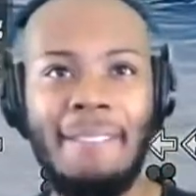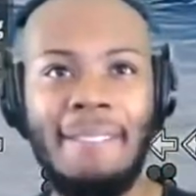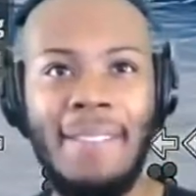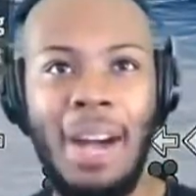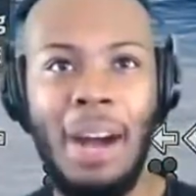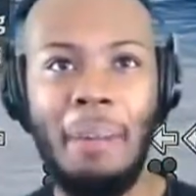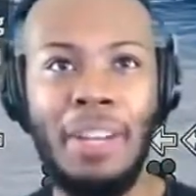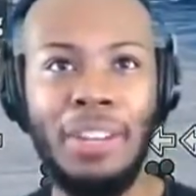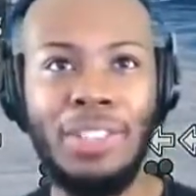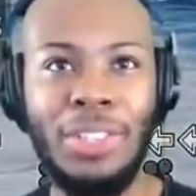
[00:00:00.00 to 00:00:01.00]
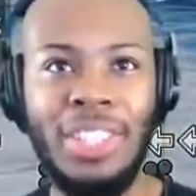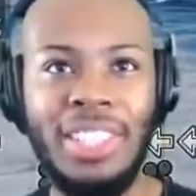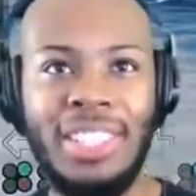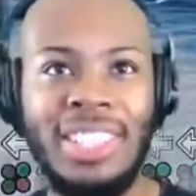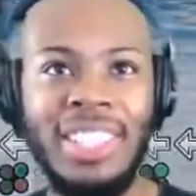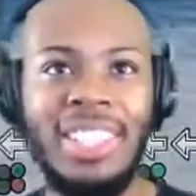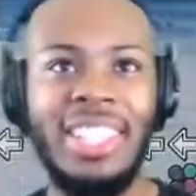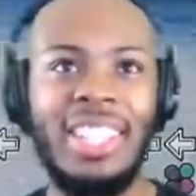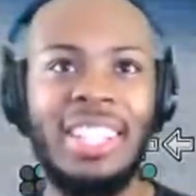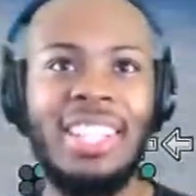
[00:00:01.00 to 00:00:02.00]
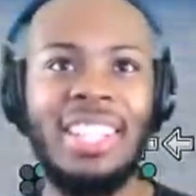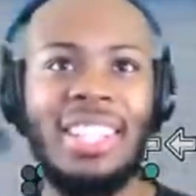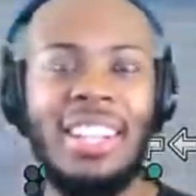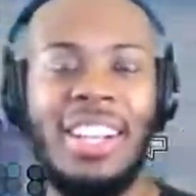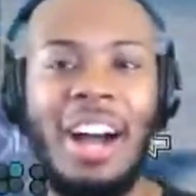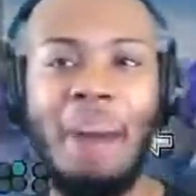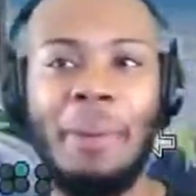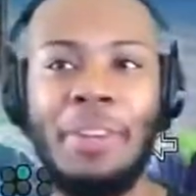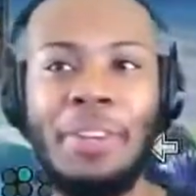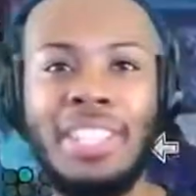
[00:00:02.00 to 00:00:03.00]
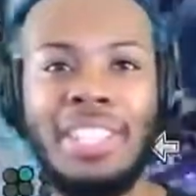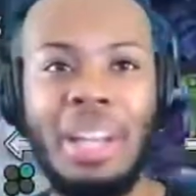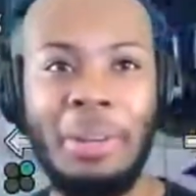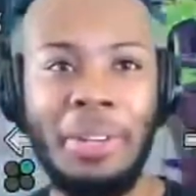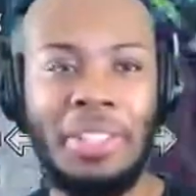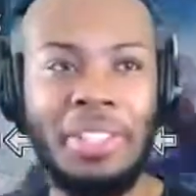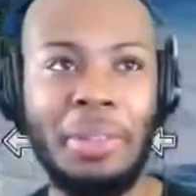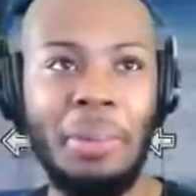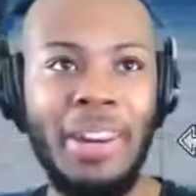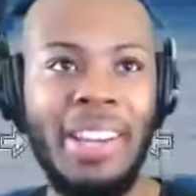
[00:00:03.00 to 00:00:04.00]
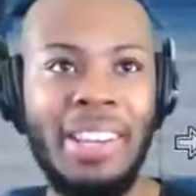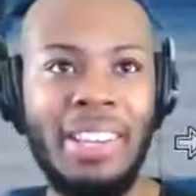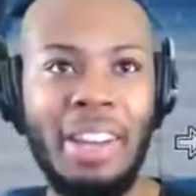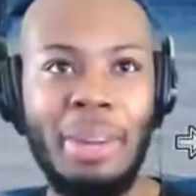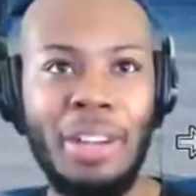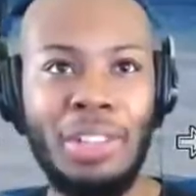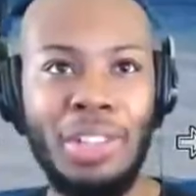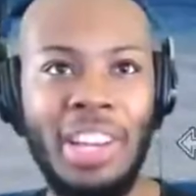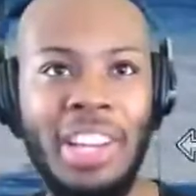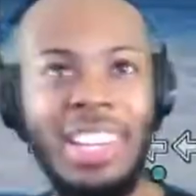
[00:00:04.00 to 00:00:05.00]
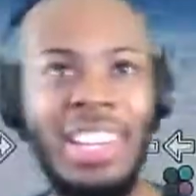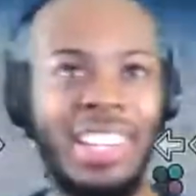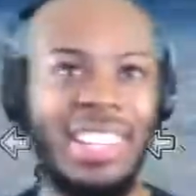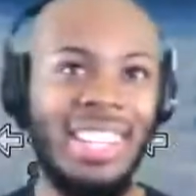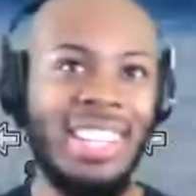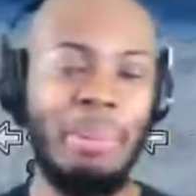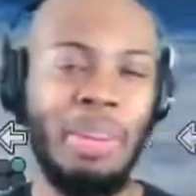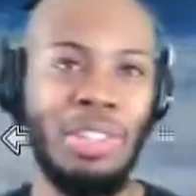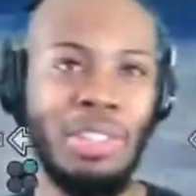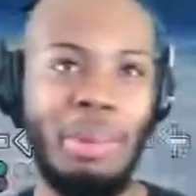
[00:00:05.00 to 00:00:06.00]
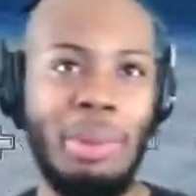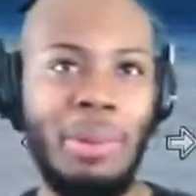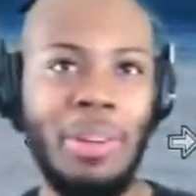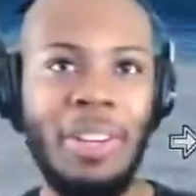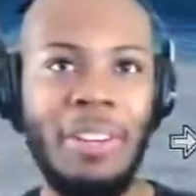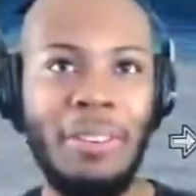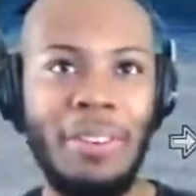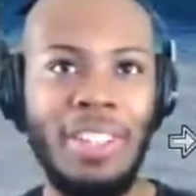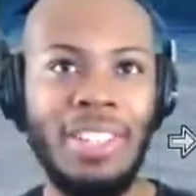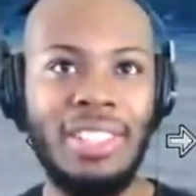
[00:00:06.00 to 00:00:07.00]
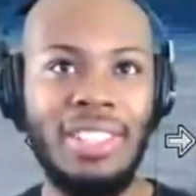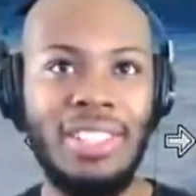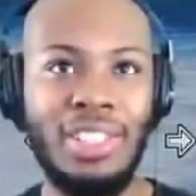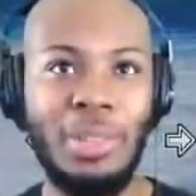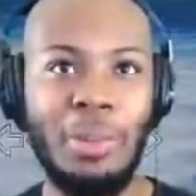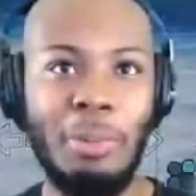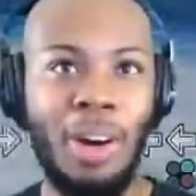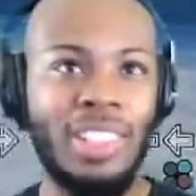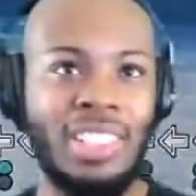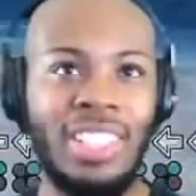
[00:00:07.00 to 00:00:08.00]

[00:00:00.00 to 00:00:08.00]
I'm gonna go do this. I'm gonna do this 2 break, and then I'm gonna go train. And then I'm gonna go train my boy. 1, 2, pause.